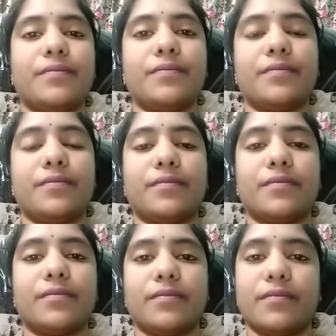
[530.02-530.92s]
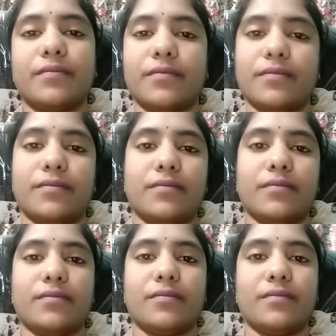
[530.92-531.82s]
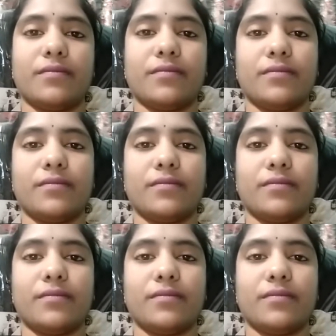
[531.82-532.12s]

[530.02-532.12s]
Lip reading: No words are spoken by the person on screen.